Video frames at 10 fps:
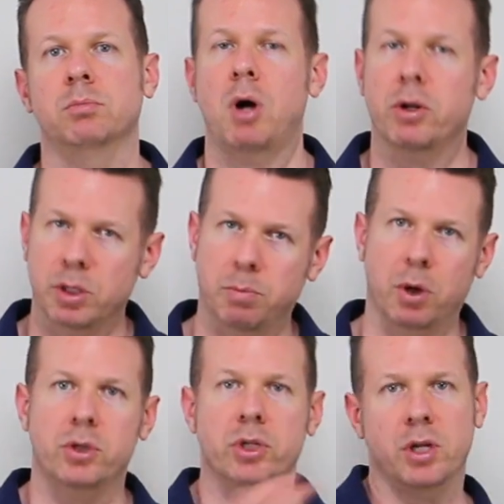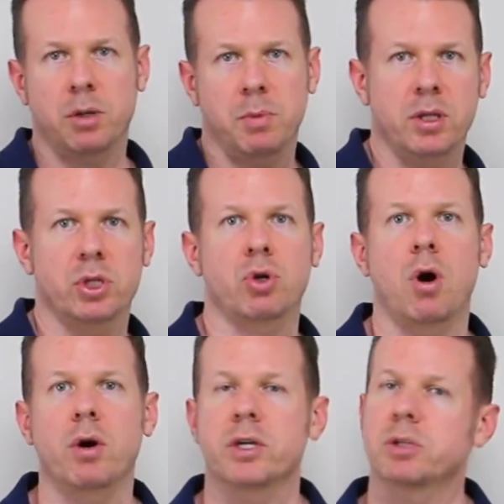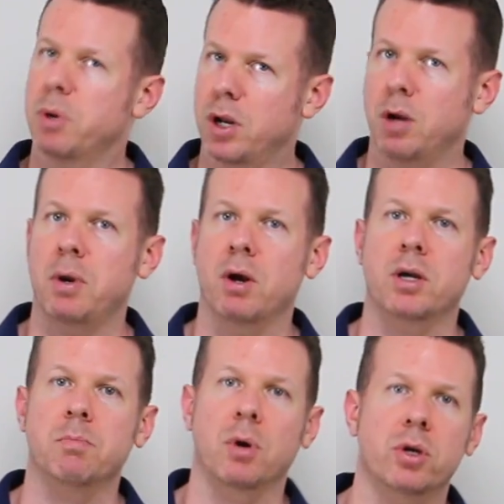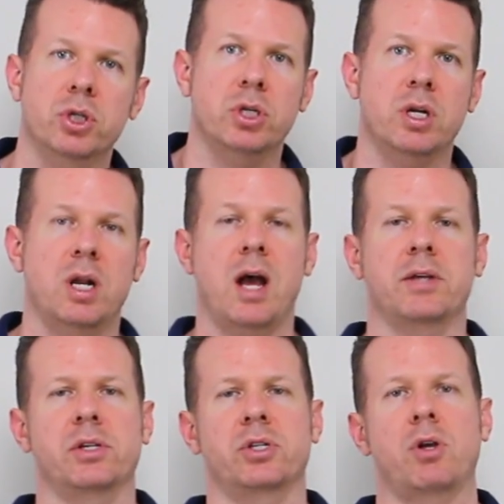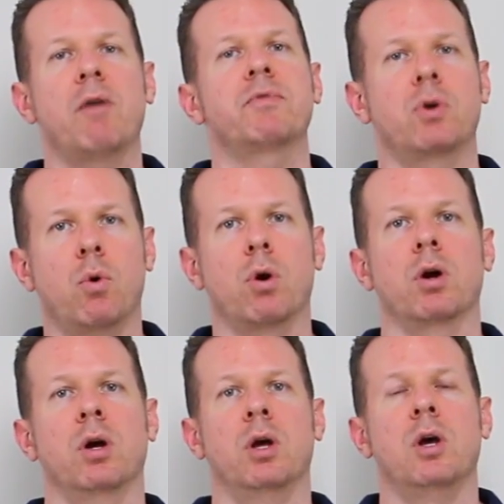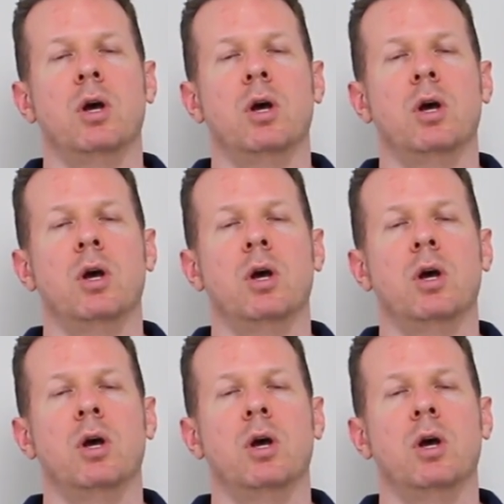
Baltic birch is going to be the strongest, but American birch, it has a soft core,